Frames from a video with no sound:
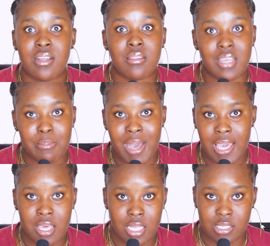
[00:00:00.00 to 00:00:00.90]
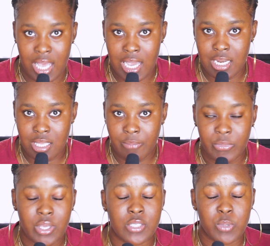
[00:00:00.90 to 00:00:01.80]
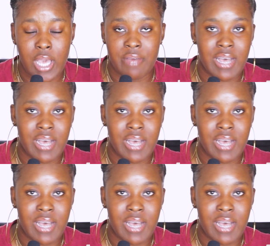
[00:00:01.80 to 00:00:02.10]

they might get acne because we have